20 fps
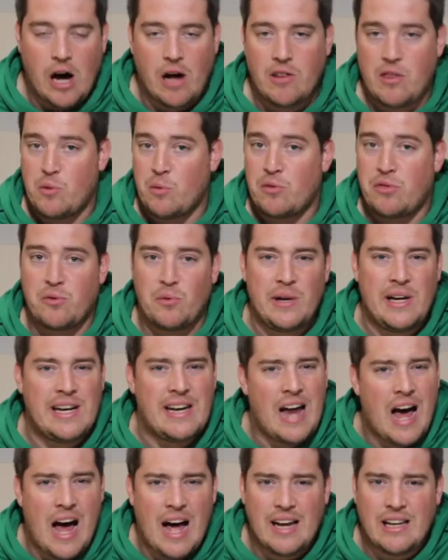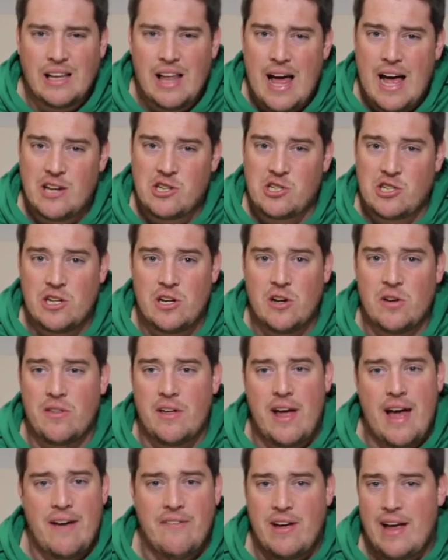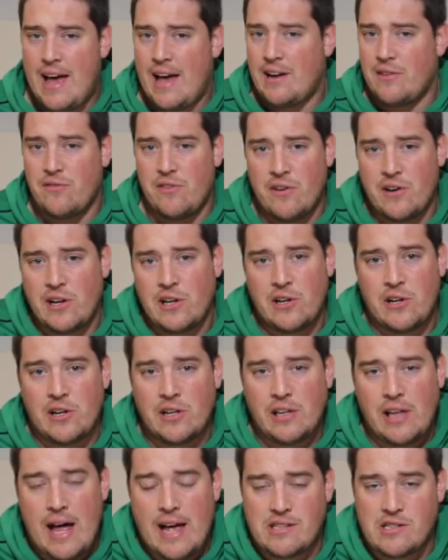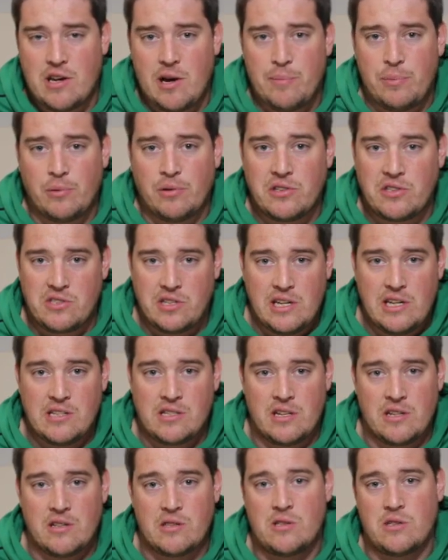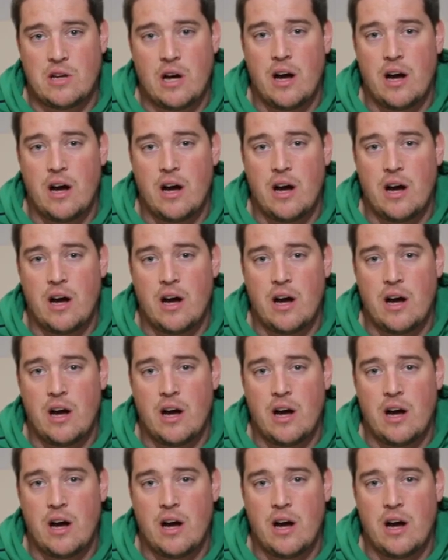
They were 3-9 last year. They haven't had a very good last couple of seasons.